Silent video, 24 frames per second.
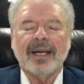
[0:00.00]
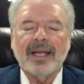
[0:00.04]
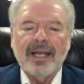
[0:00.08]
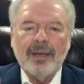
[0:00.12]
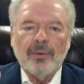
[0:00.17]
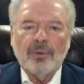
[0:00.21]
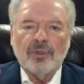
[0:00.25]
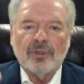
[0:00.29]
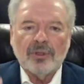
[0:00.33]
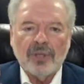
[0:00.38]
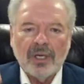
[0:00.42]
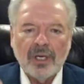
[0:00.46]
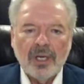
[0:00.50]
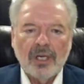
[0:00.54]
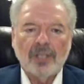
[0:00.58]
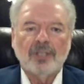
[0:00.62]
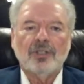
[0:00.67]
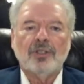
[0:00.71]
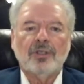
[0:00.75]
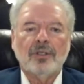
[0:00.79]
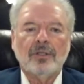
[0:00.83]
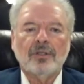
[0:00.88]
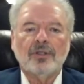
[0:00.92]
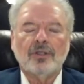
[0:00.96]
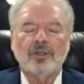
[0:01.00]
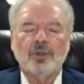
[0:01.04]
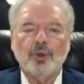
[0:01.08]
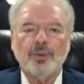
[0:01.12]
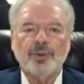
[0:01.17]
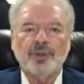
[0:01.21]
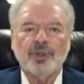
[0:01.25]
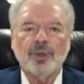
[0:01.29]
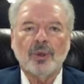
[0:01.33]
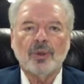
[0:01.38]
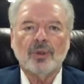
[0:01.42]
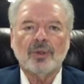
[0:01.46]
He was
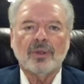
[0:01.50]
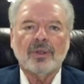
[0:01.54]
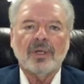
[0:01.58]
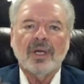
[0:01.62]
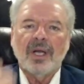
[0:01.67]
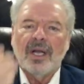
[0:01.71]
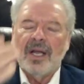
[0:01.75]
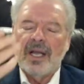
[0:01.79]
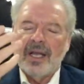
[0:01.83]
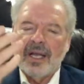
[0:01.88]
stoop-shouldered,